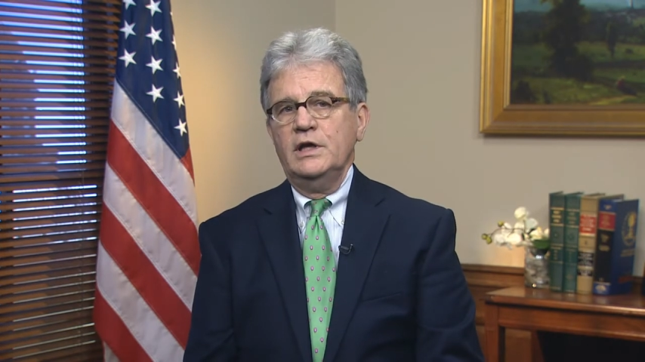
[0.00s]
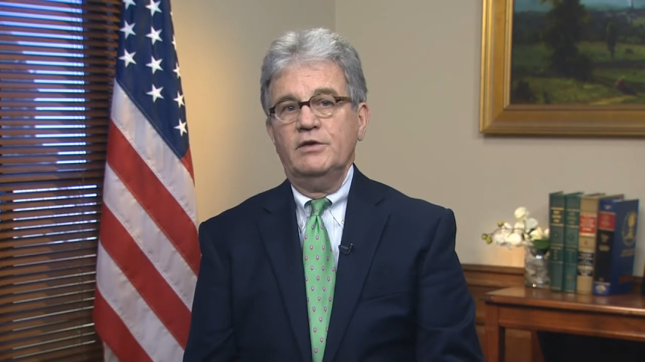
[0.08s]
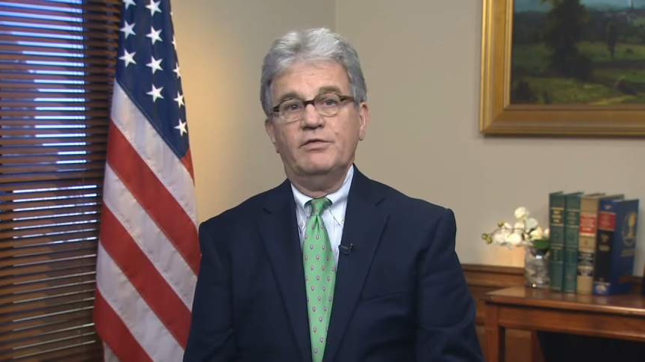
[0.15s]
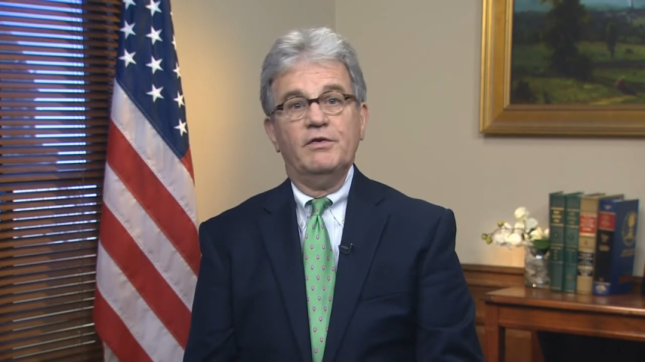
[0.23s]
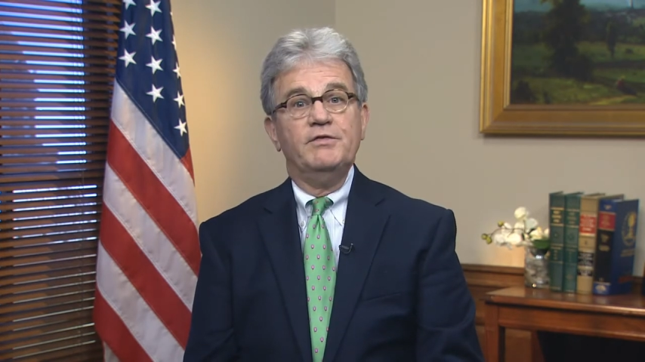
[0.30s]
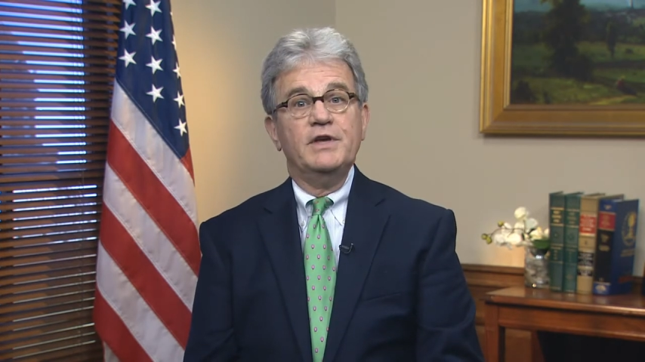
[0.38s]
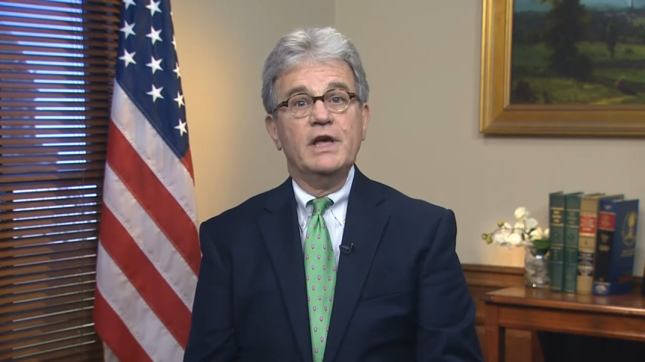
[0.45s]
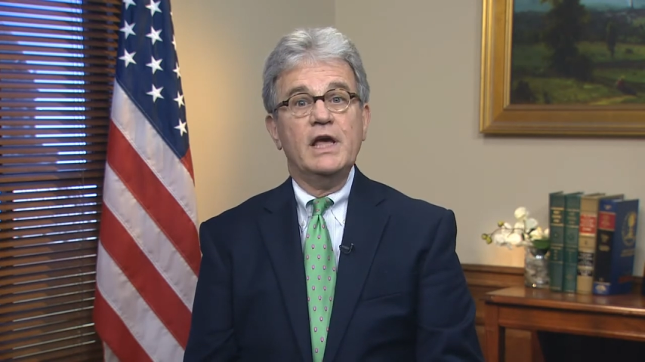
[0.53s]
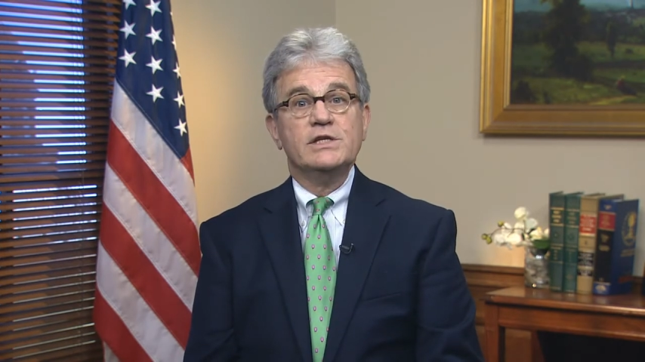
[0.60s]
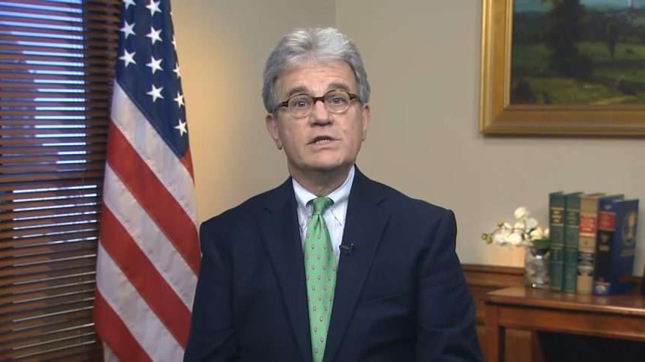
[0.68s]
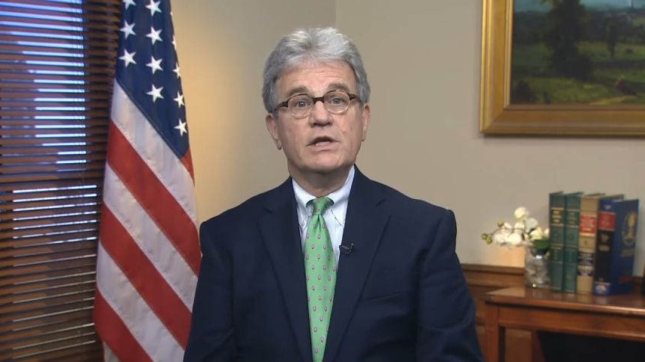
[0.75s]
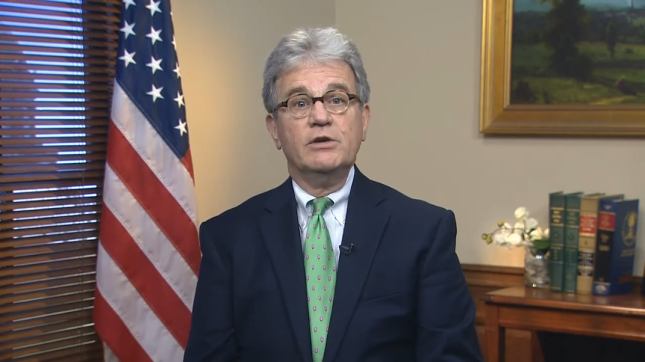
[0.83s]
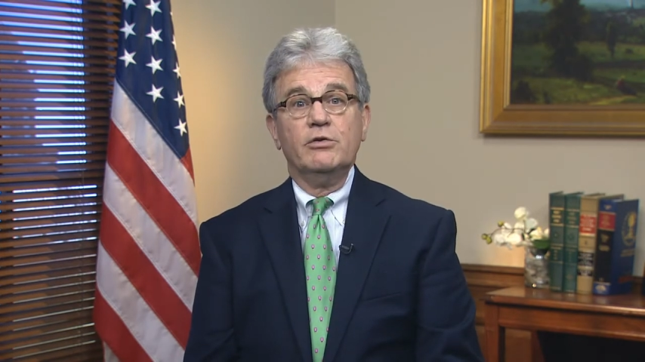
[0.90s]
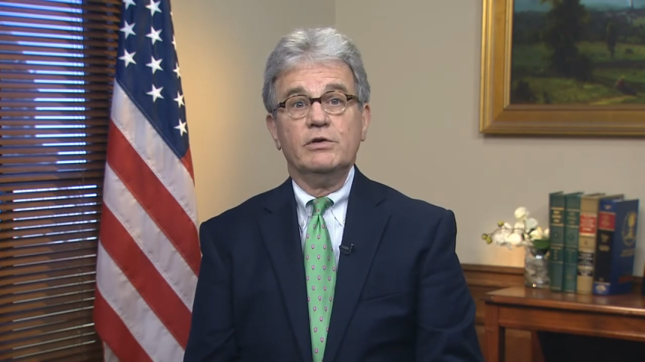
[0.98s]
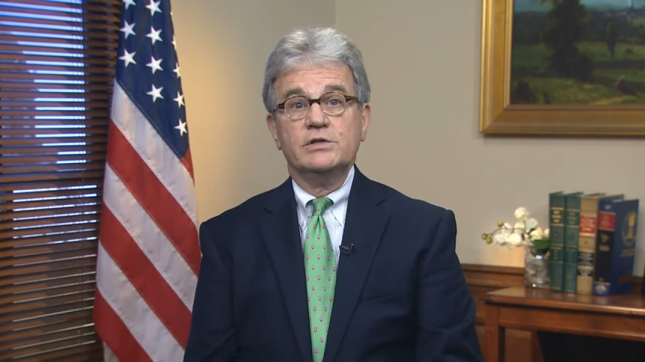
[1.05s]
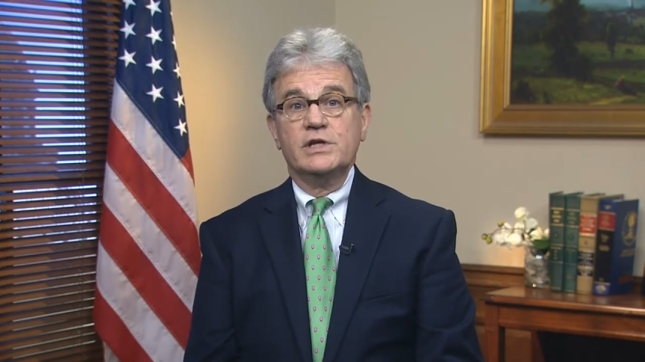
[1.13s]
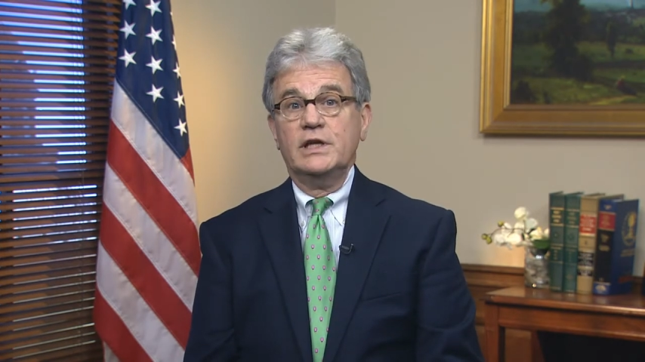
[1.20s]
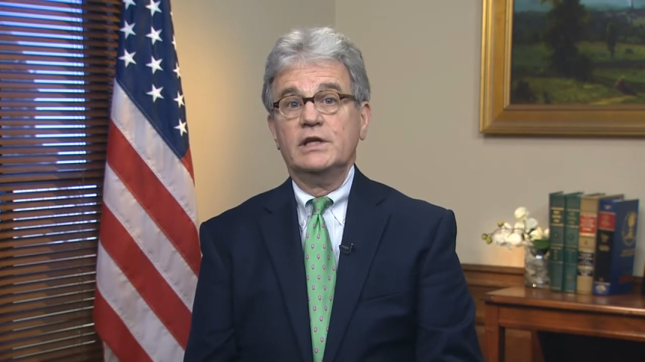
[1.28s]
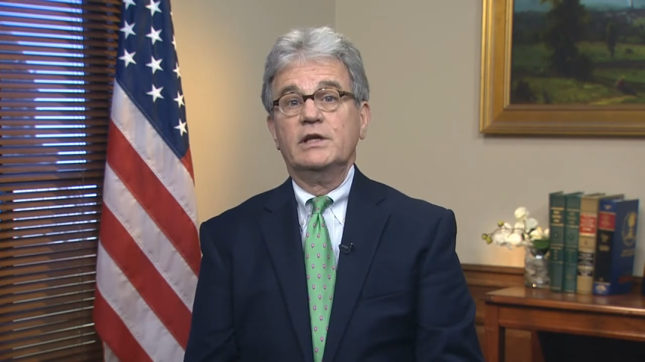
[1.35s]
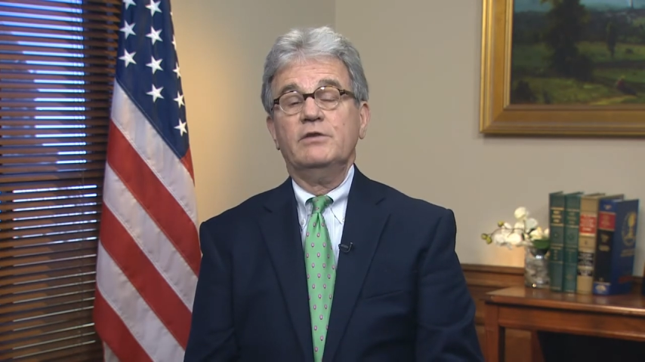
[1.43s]
If a VA center
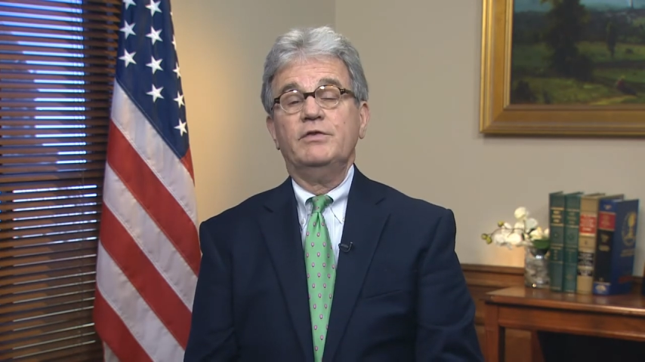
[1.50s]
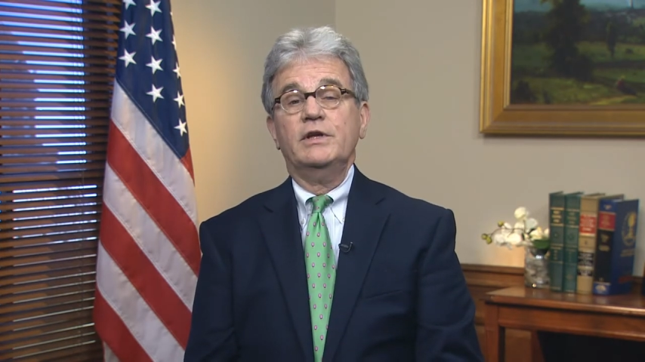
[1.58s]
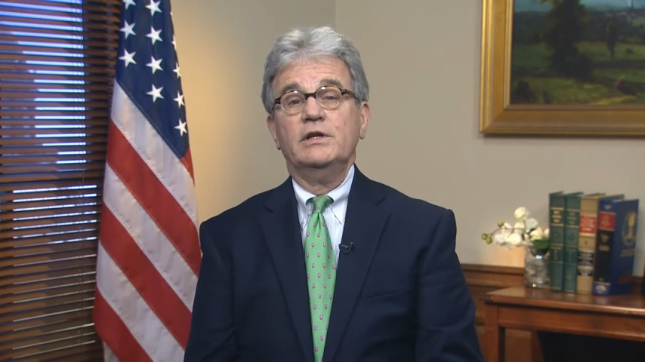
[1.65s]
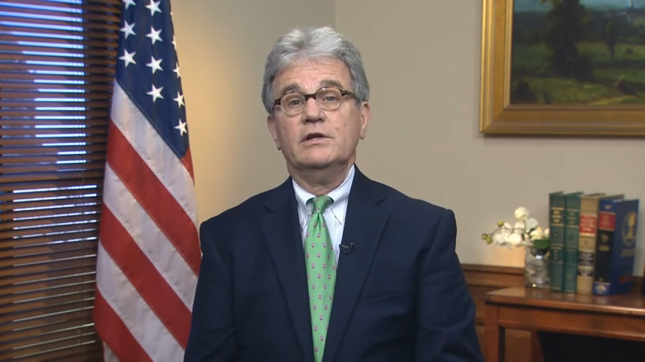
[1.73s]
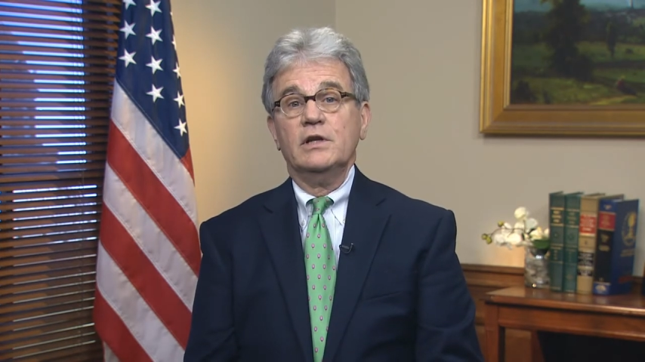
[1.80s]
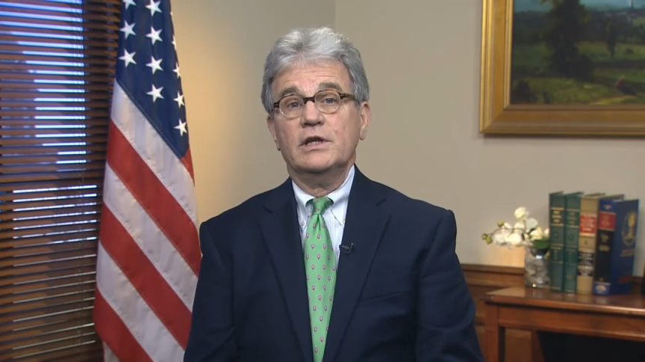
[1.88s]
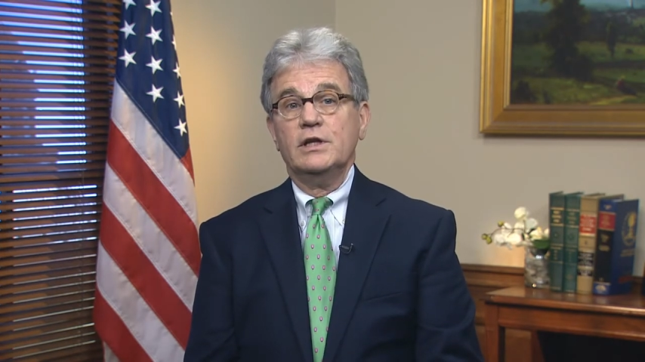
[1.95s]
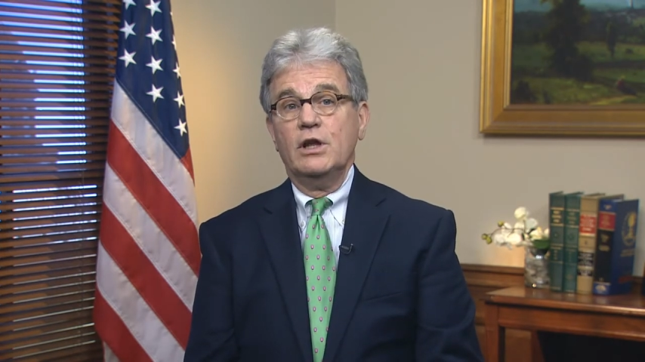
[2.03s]
is inconveniently